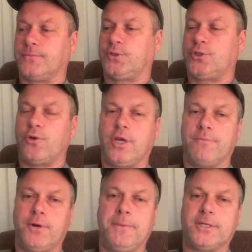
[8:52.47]
So you
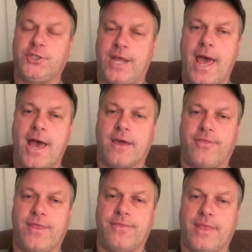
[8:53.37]
can pretty much tack
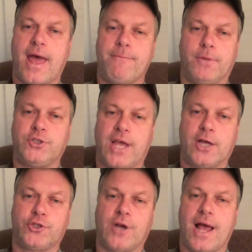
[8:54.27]
that much
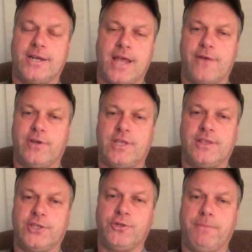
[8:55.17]
extra onto
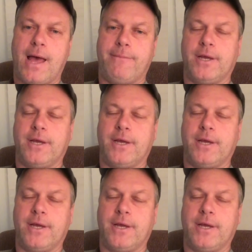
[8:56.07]
everything that you buy,